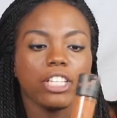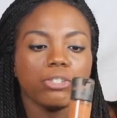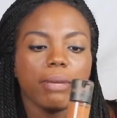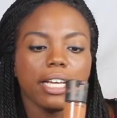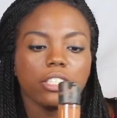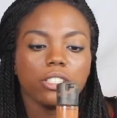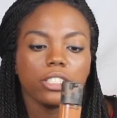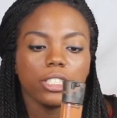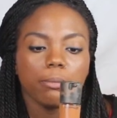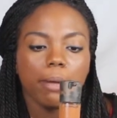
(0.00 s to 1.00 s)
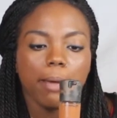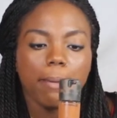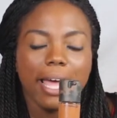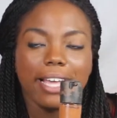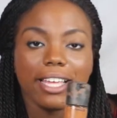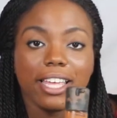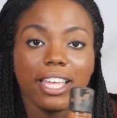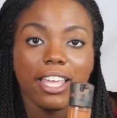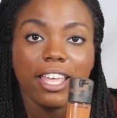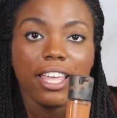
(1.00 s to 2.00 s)
The Match Master by
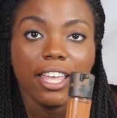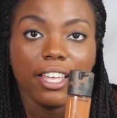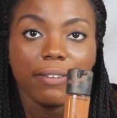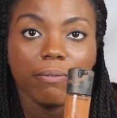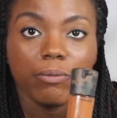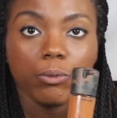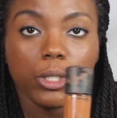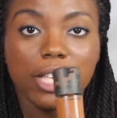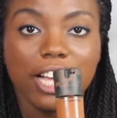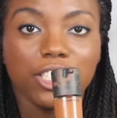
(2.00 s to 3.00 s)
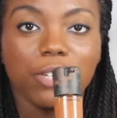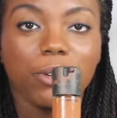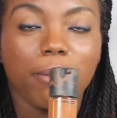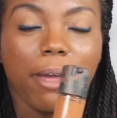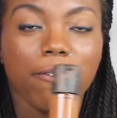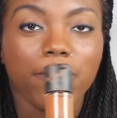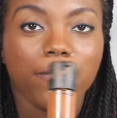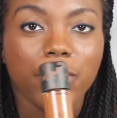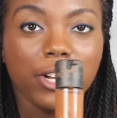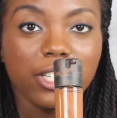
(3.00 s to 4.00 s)
MAC was actually one of
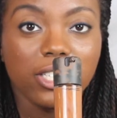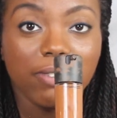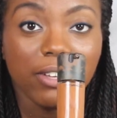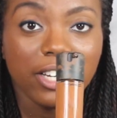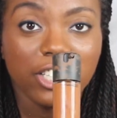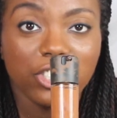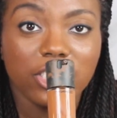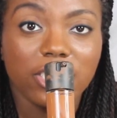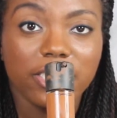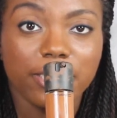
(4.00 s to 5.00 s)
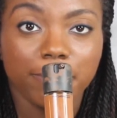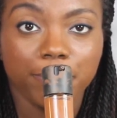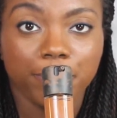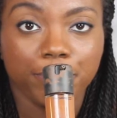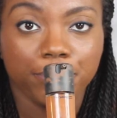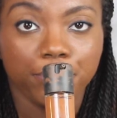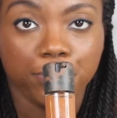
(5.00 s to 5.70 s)
my first foundations,